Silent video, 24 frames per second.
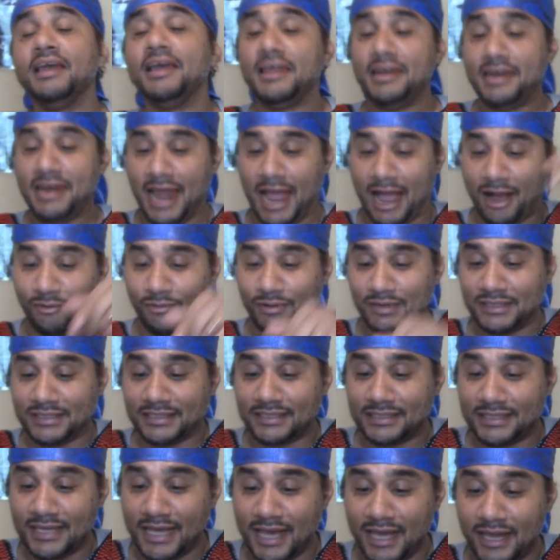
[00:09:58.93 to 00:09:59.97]
Now
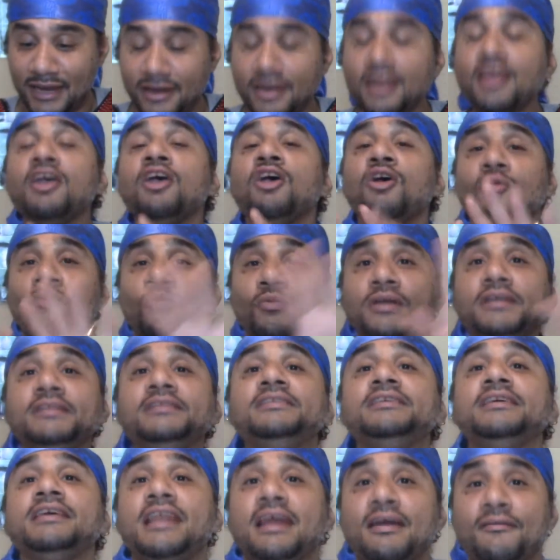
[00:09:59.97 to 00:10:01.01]
it's 10. We
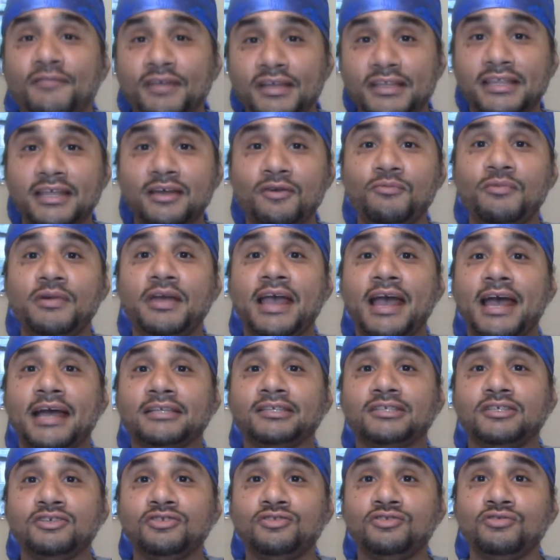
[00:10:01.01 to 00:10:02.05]
did everything we had
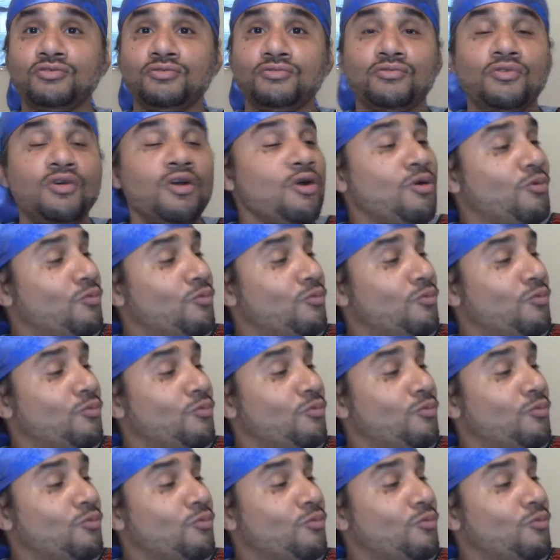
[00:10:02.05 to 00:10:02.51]
to do.